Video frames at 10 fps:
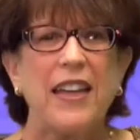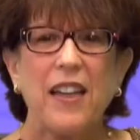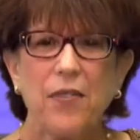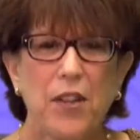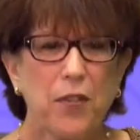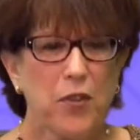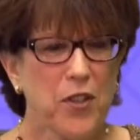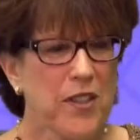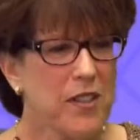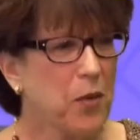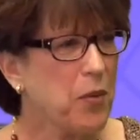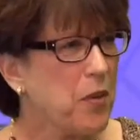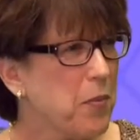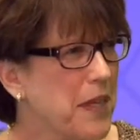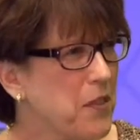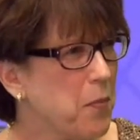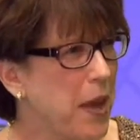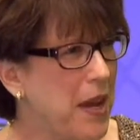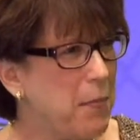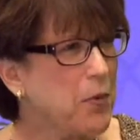even if you just sit with a piece of
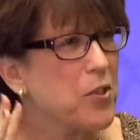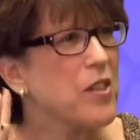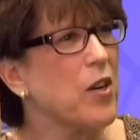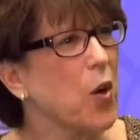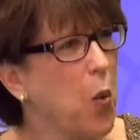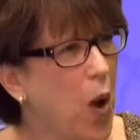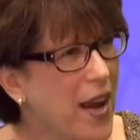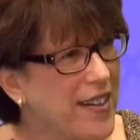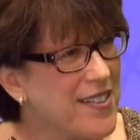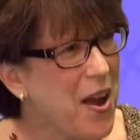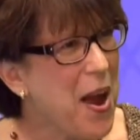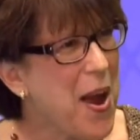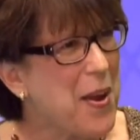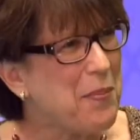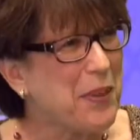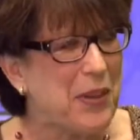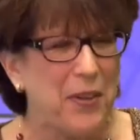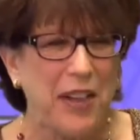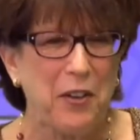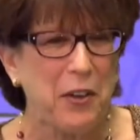paper, just in a quiet time, you
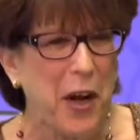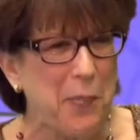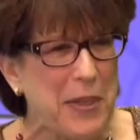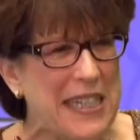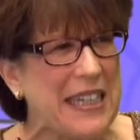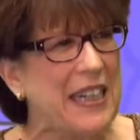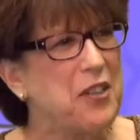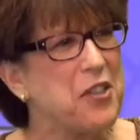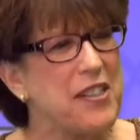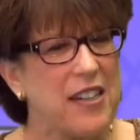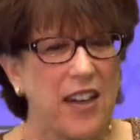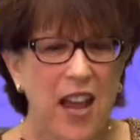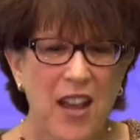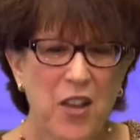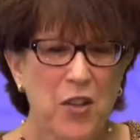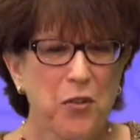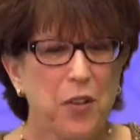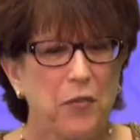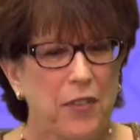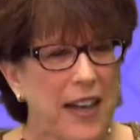know, get your cup of tea and just sit to
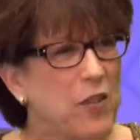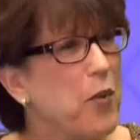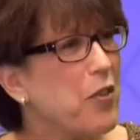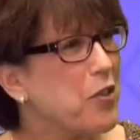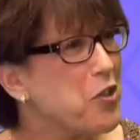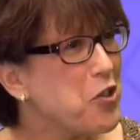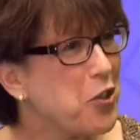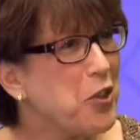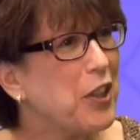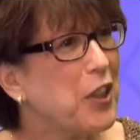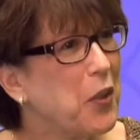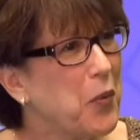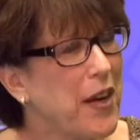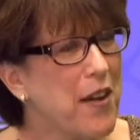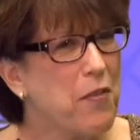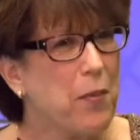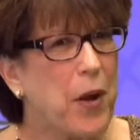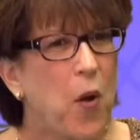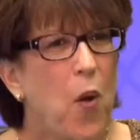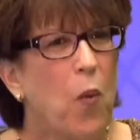reflect, whether it's journaling or whatever,
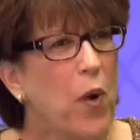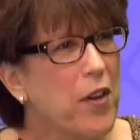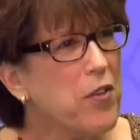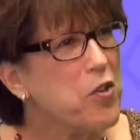but what are the